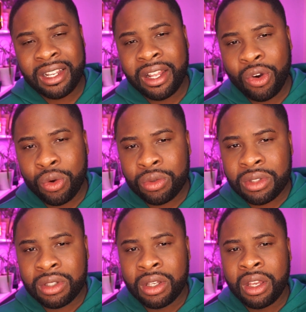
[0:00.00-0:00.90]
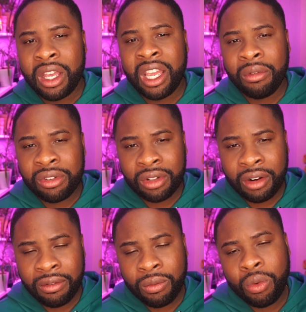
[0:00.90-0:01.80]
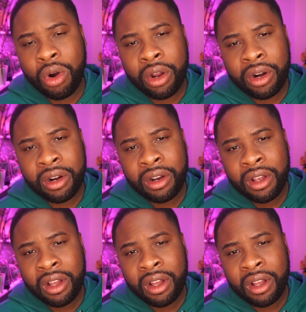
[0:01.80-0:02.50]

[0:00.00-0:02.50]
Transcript: it holds a reserve of water,